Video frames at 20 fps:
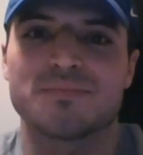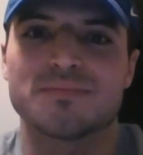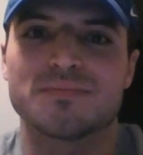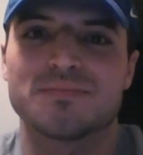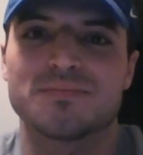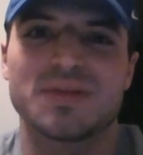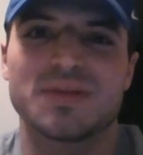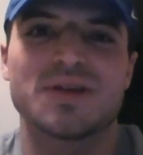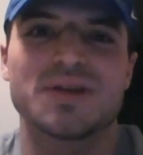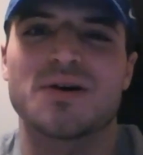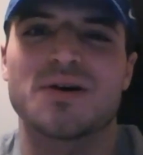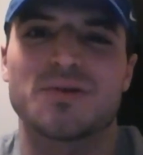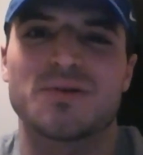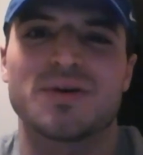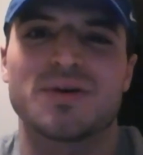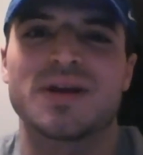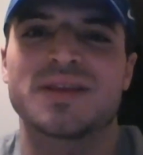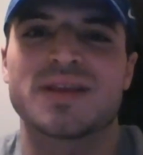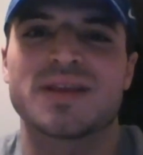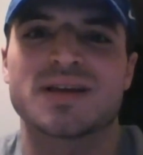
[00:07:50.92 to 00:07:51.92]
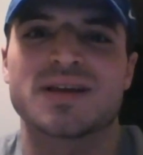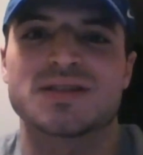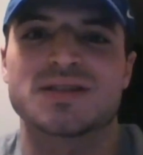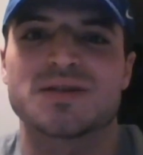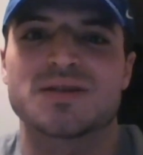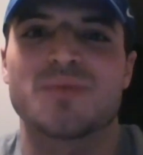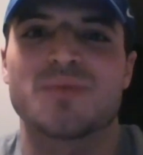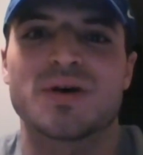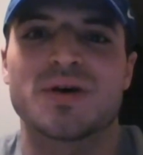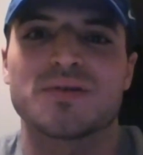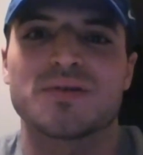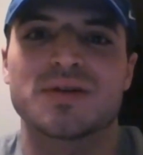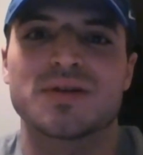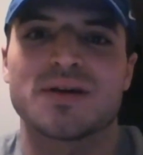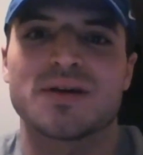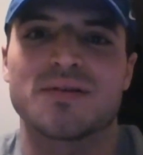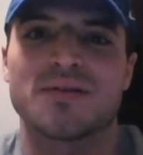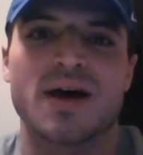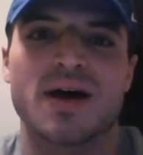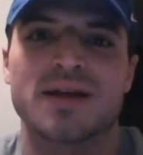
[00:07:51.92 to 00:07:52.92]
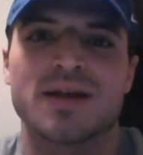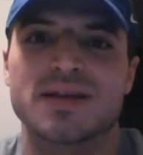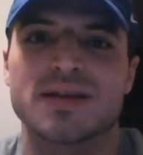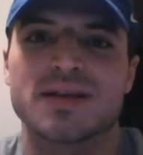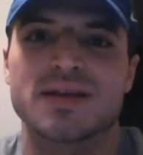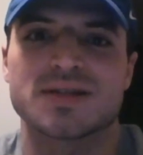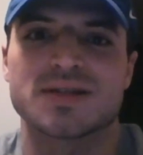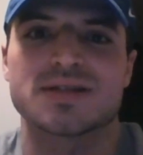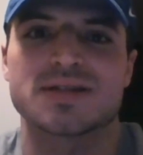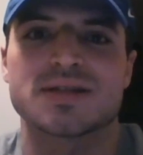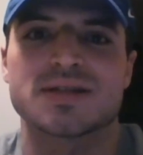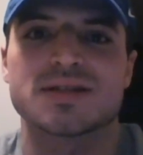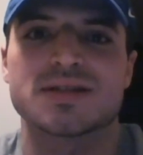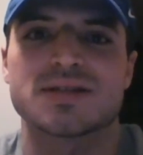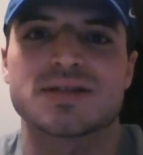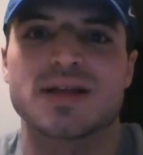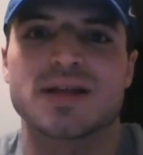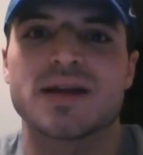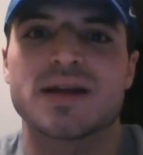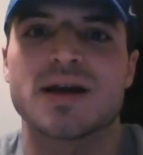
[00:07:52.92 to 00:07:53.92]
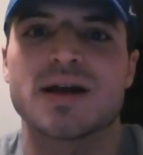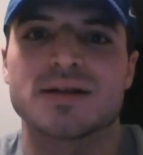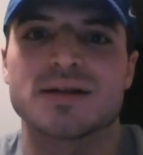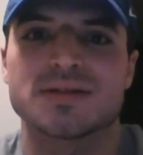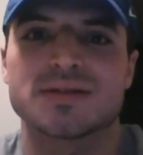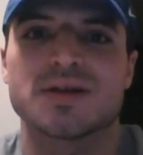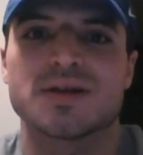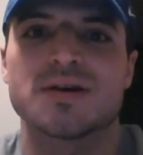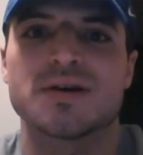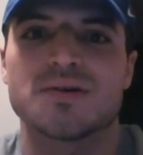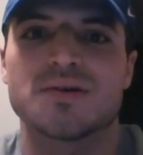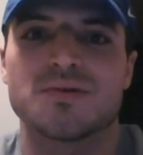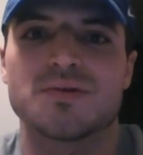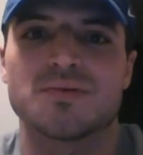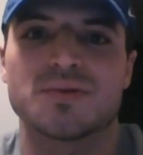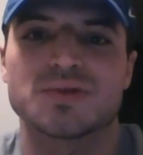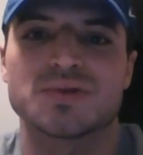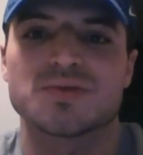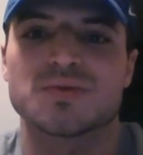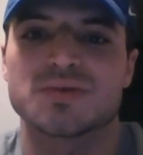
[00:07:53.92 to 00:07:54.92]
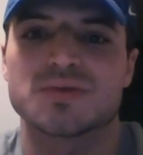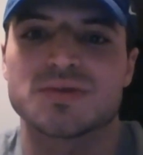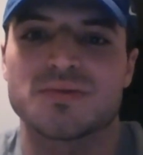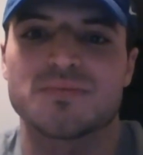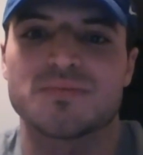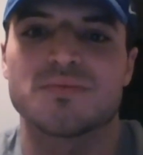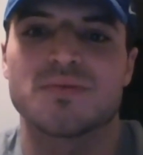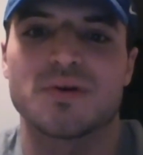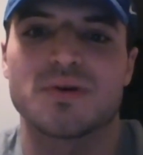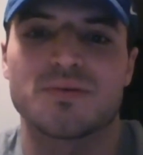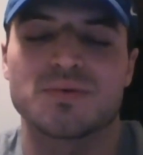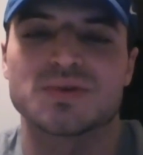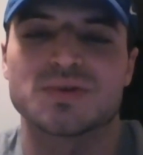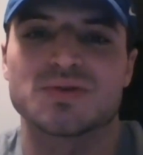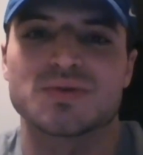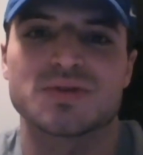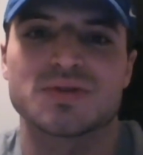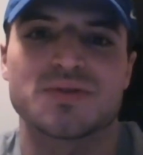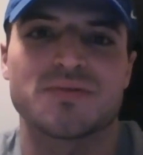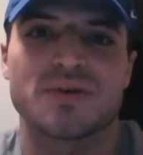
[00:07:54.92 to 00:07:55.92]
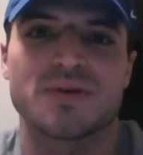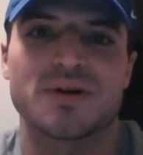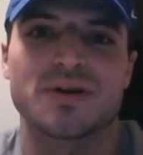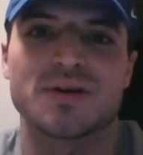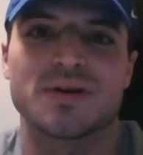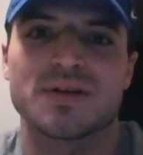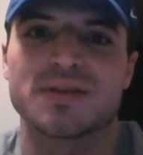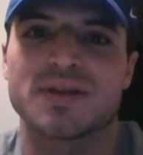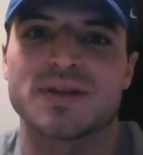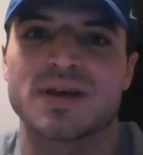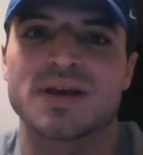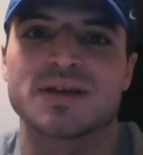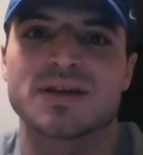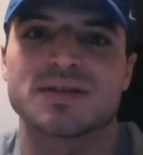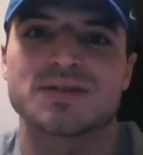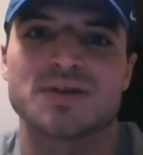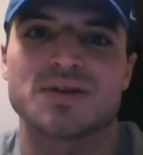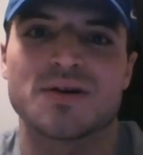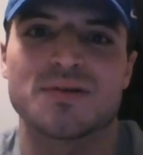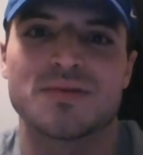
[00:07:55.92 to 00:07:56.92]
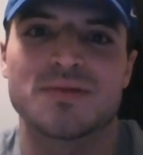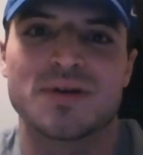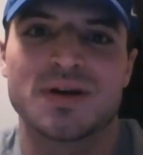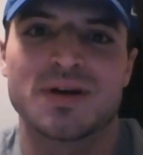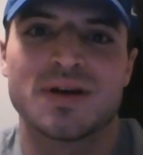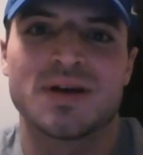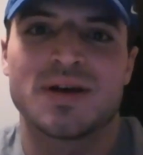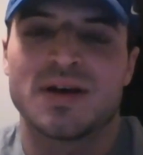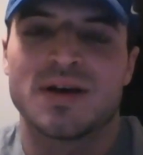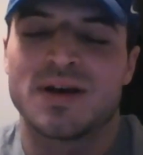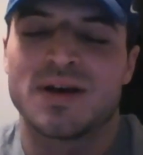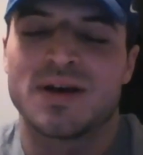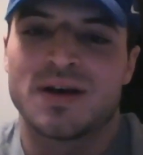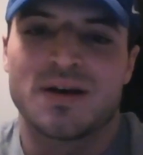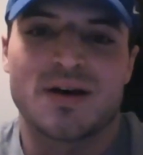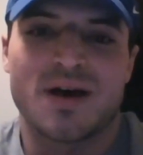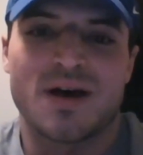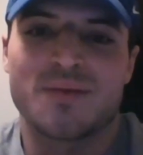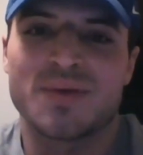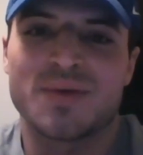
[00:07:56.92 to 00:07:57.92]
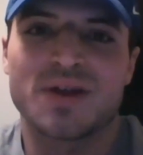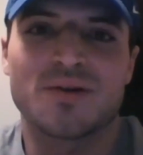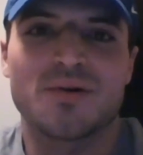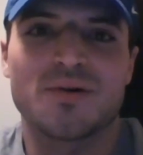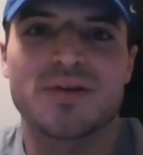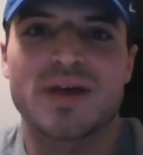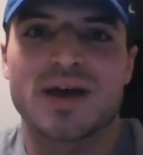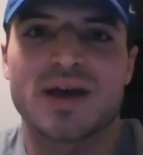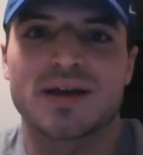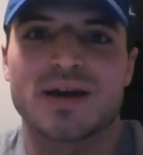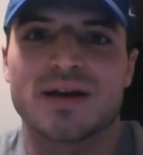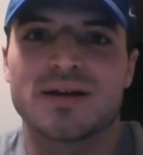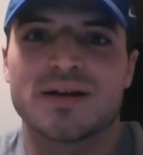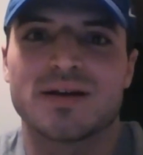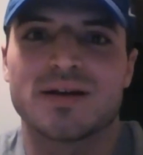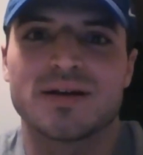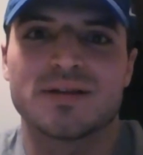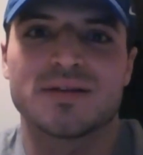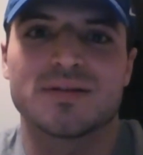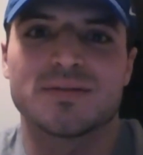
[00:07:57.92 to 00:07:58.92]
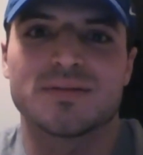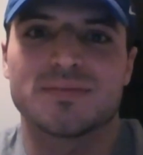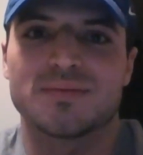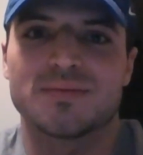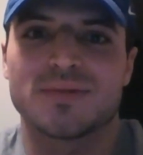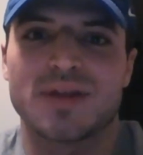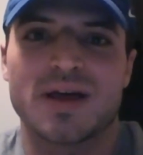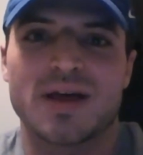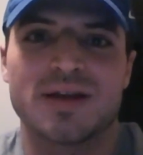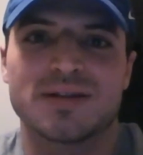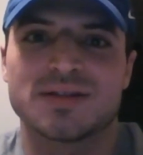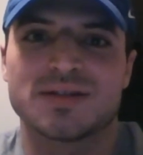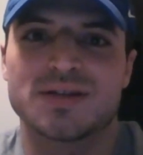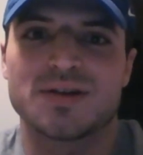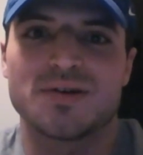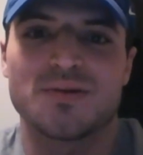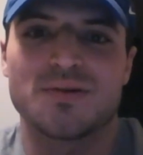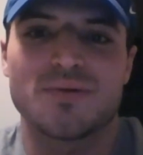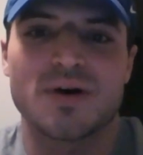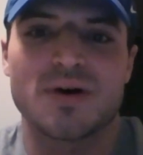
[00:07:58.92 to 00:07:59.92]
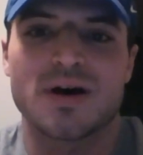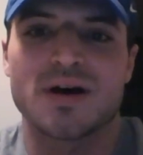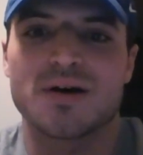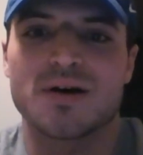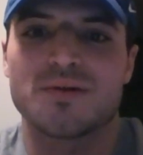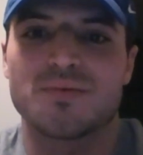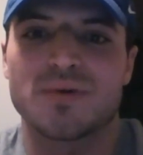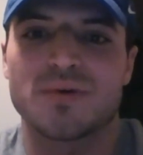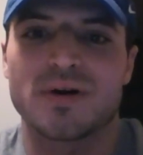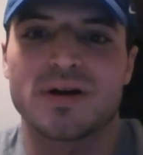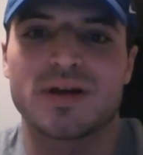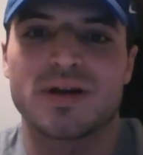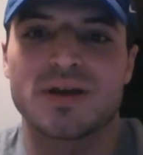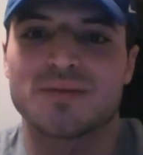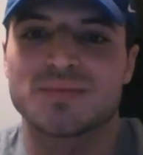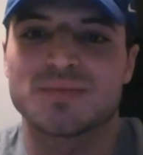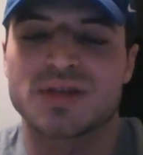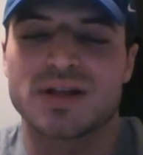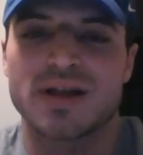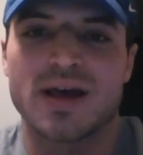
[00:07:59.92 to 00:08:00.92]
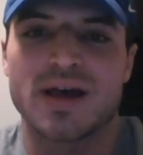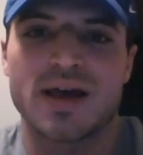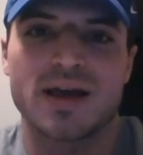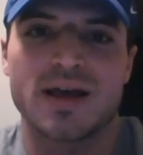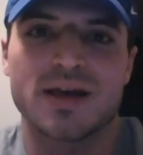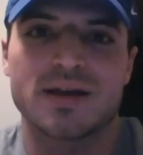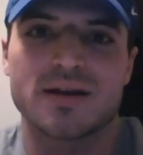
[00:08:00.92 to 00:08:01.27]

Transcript: you know, create that stability. A lot of the assistants stayed on too, which was a very good thing. So, I mean, all that kind of led to where I am today, and